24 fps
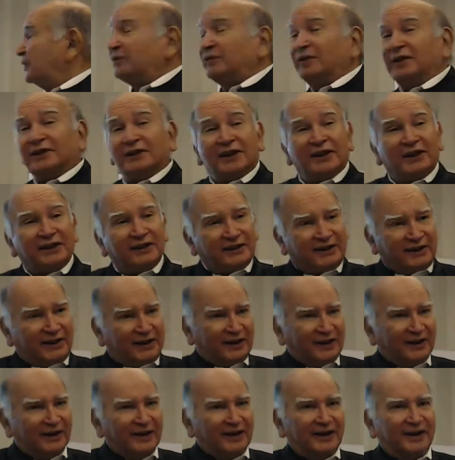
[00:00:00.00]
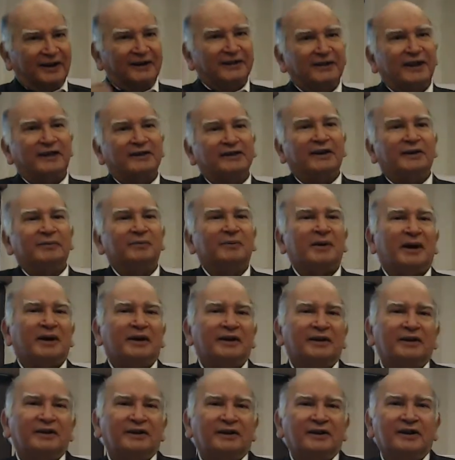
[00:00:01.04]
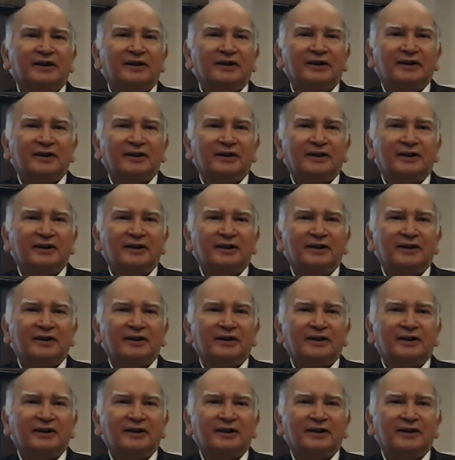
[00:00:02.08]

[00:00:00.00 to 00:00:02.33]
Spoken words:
worth learning, in that same category.